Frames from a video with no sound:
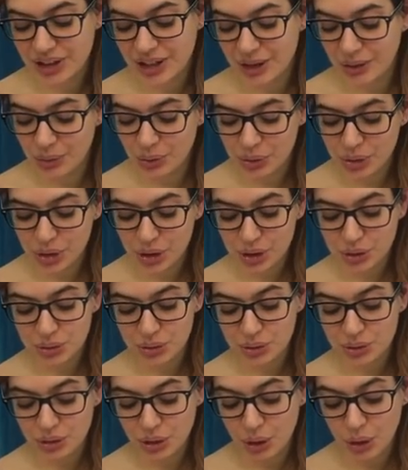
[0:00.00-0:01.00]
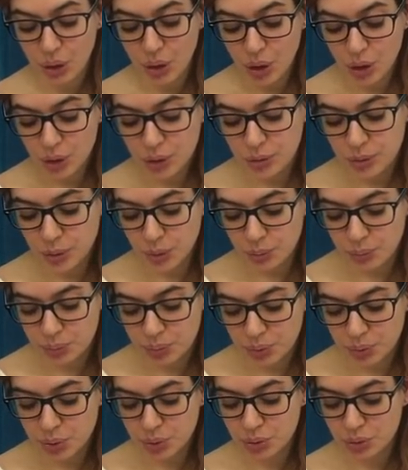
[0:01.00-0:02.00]
et longueur de temps font
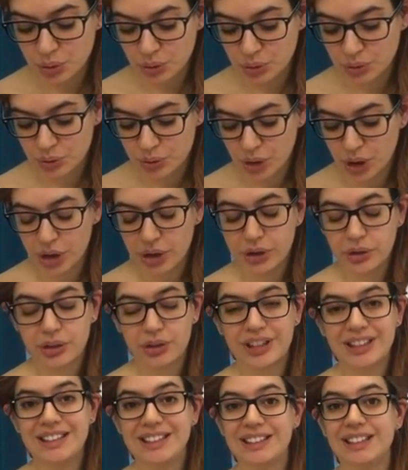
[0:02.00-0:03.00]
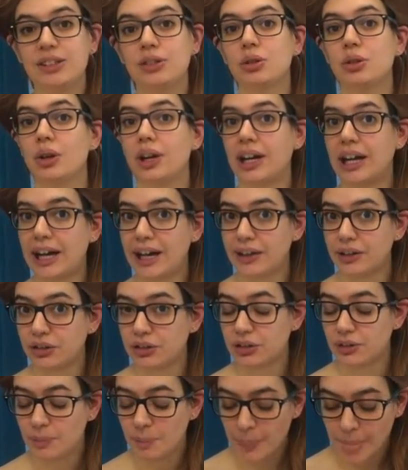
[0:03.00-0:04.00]
plus que force ni que
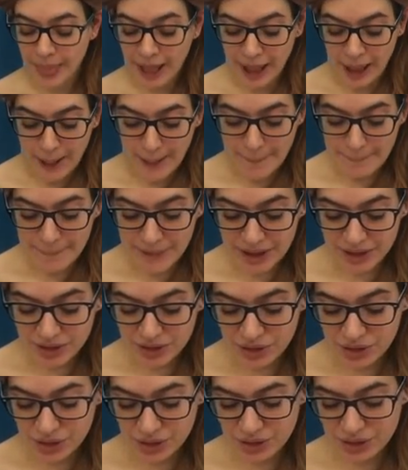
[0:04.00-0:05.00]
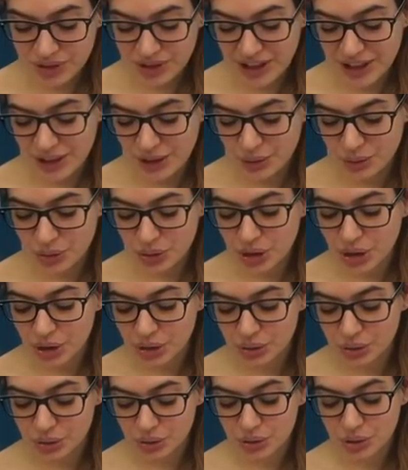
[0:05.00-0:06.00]
rage. Patience et longueur
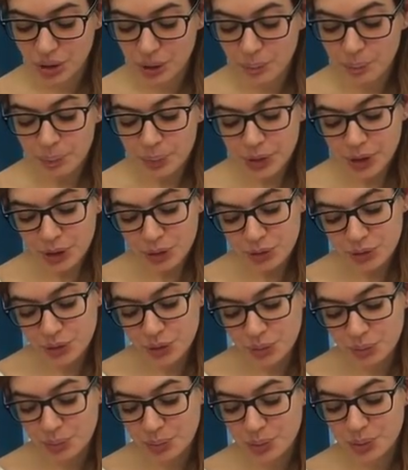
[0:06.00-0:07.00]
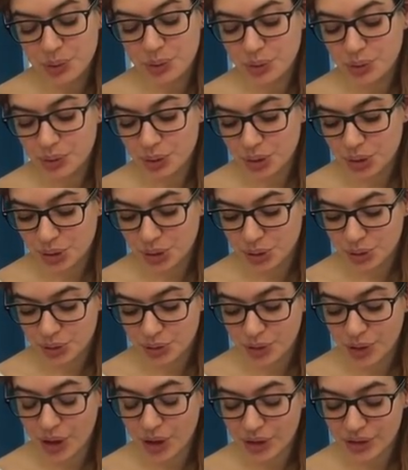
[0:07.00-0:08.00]
de temps font plus que
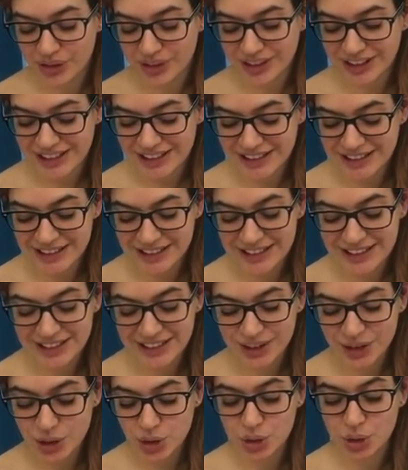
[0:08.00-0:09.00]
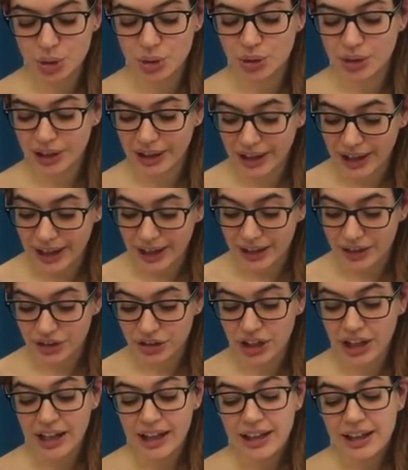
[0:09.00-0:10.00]
force ni que
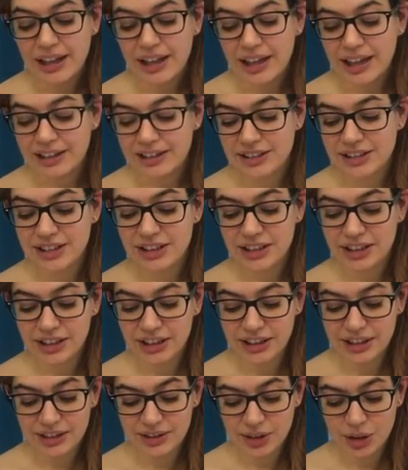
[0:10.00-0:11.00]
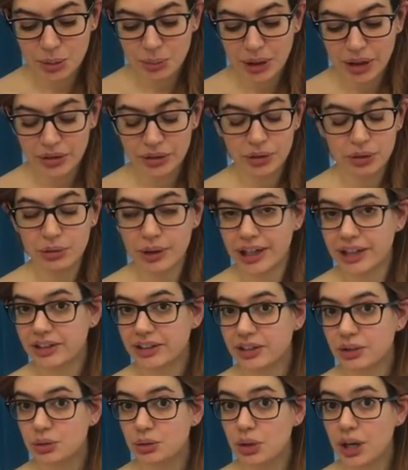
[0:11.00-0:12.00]
rage. And here it's about a
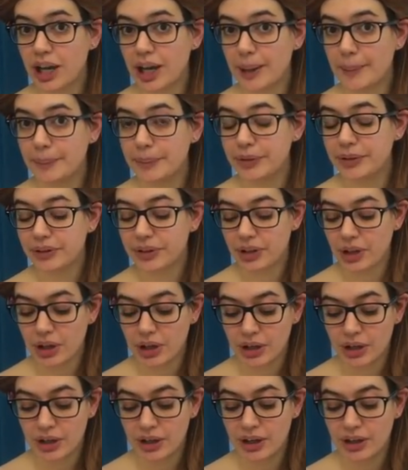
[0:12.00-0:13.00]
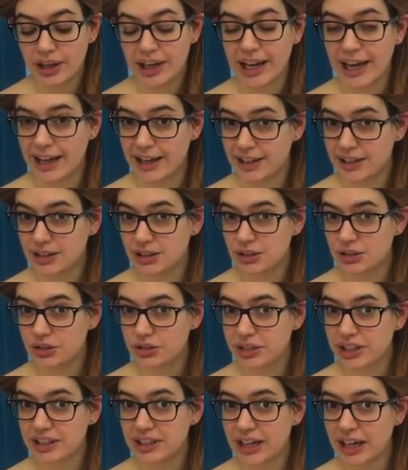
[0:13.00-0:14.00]
rat who helps a lion
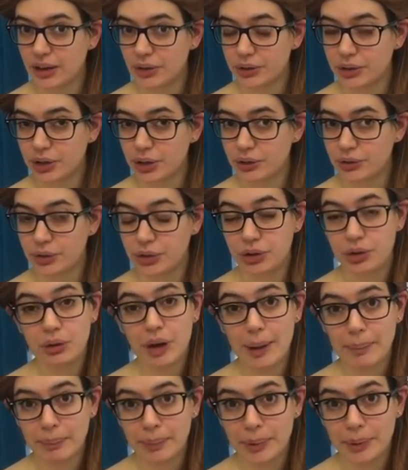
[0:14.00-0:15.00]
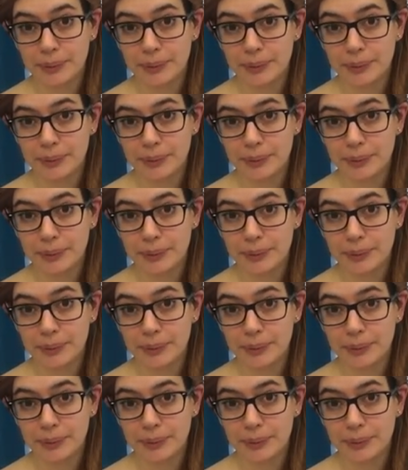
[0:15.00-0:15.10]
to get out of a trap.